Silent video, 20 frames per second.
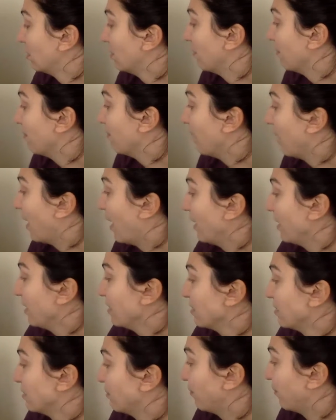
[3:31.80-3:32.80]

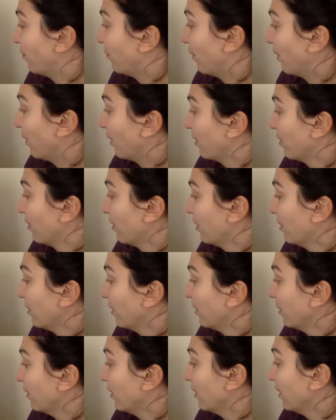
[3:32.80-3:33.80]
minus 4,
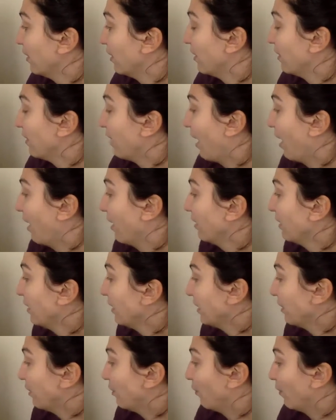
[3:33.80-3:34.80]
and that
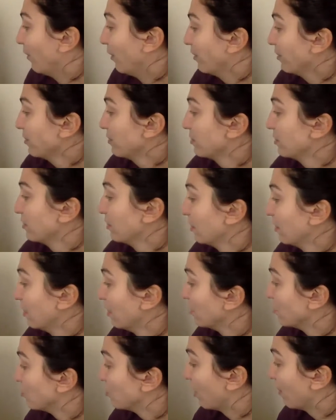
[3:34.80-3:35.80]
equals,
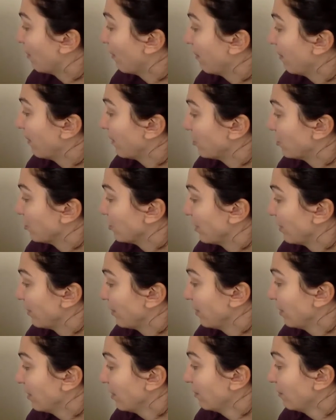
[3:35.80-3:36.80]
draw my picture down
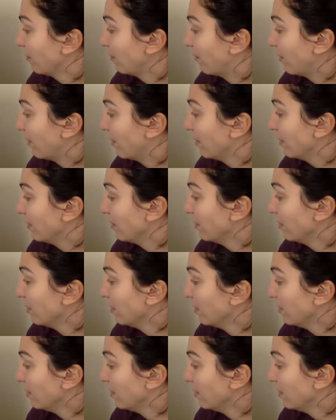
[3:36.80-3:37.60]
here, 1,